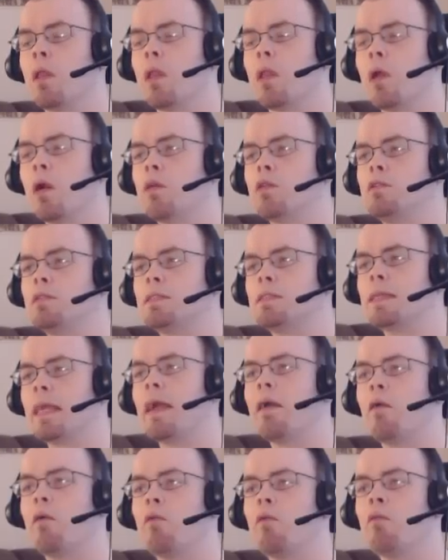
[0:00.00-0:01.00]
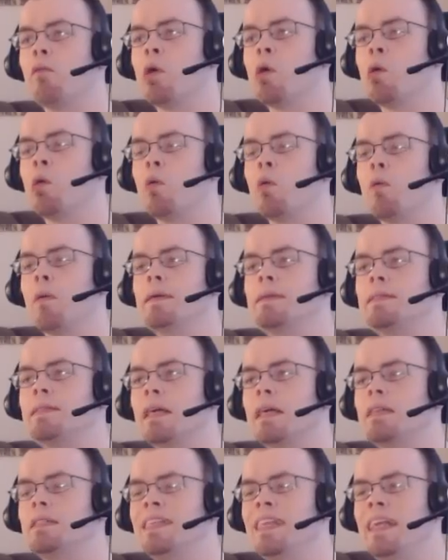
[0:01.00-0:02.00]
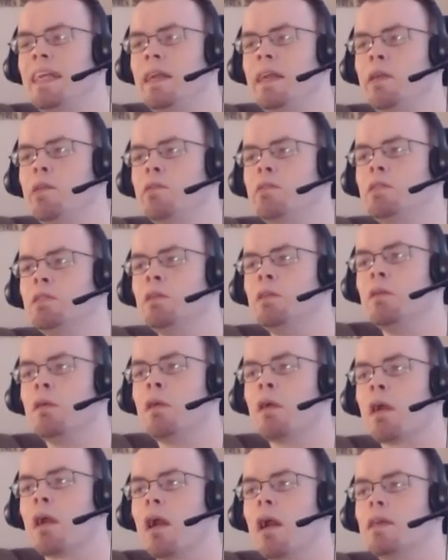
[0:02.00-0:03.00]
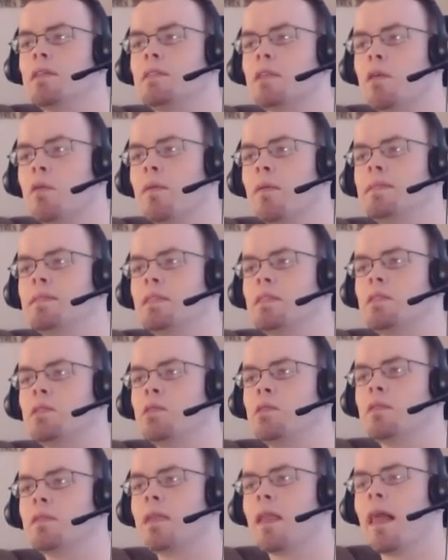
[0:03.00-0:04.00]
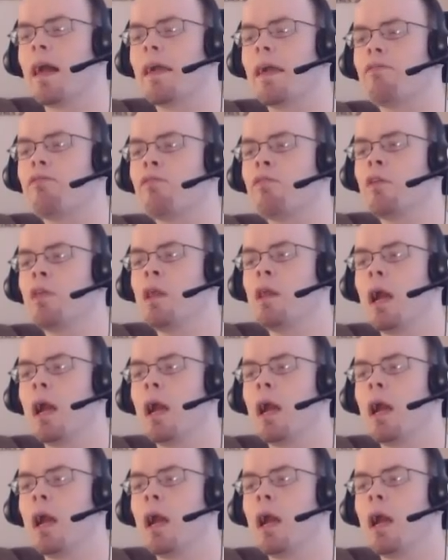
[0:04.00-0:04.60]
large scale with such huge consequences to his life.